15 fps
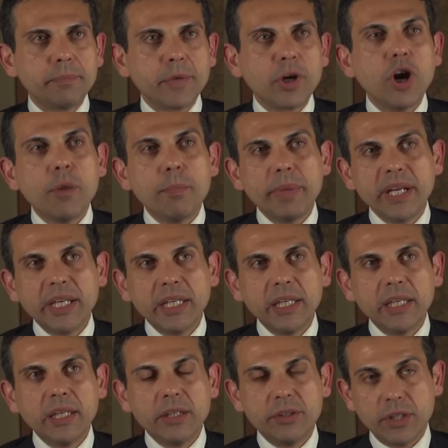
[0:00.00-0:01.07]

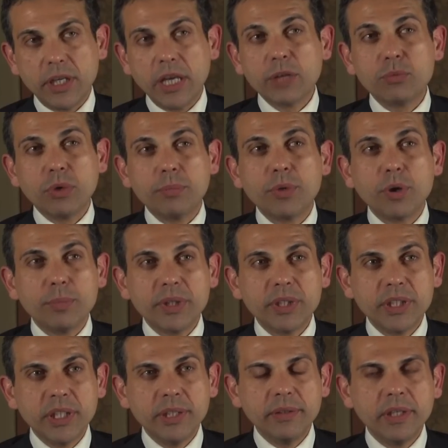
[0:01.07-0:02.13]
company intellectual
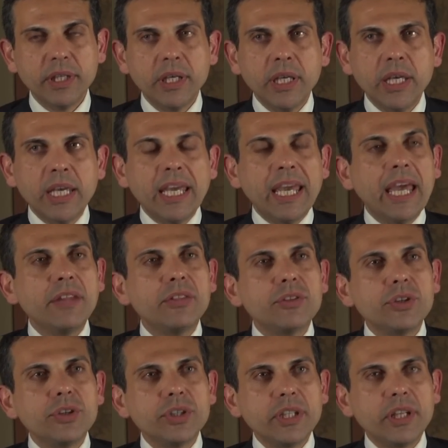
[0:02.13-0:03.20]
property. And
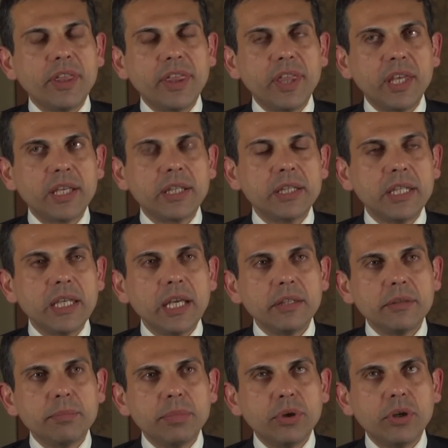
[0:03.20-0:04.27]
third, I think the
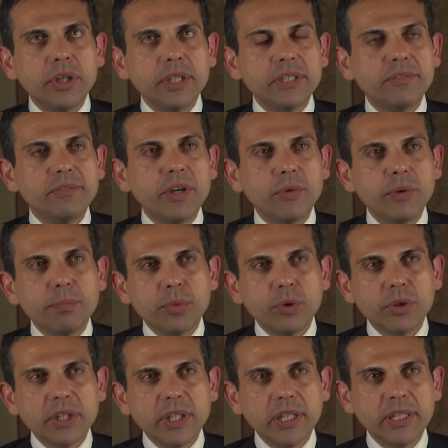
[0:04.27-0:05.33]
other point very
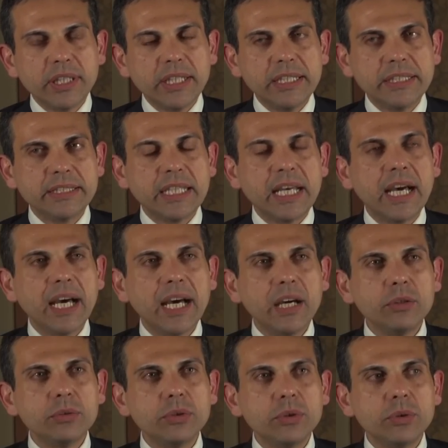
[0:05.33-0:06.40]
important is
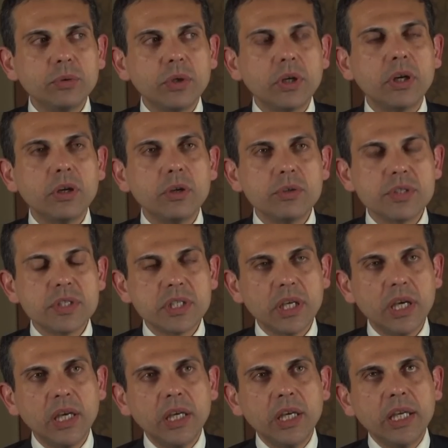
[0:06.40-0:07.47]
how to close
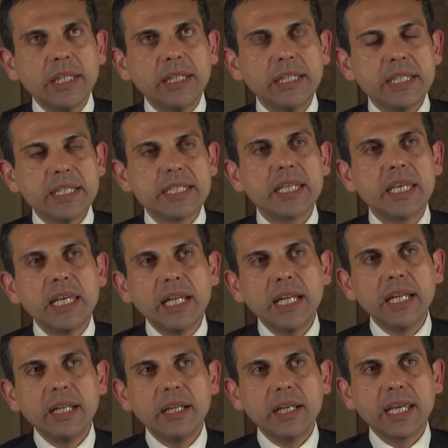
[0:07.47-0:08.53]
the
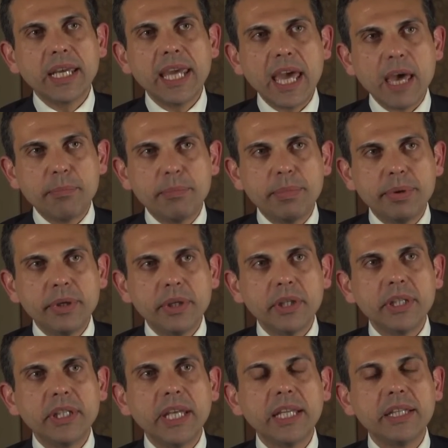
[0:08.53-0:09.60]
skill gap
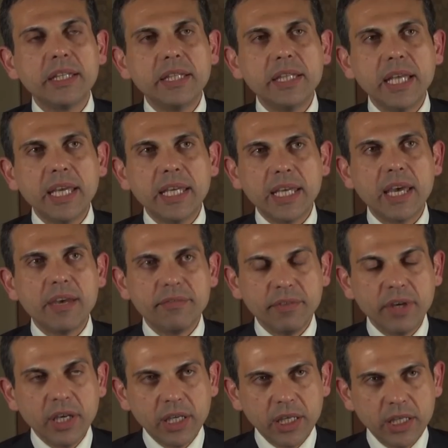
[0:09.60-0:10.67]
that they have
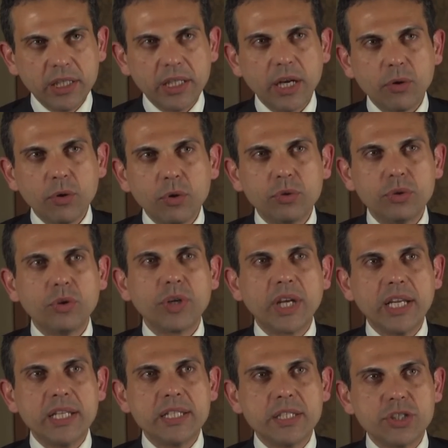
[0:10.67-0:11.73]
in their own
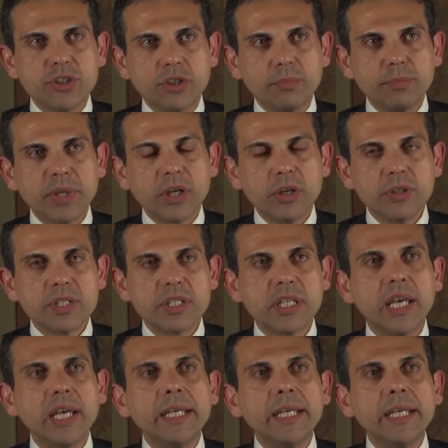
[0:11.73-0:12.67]
organization, because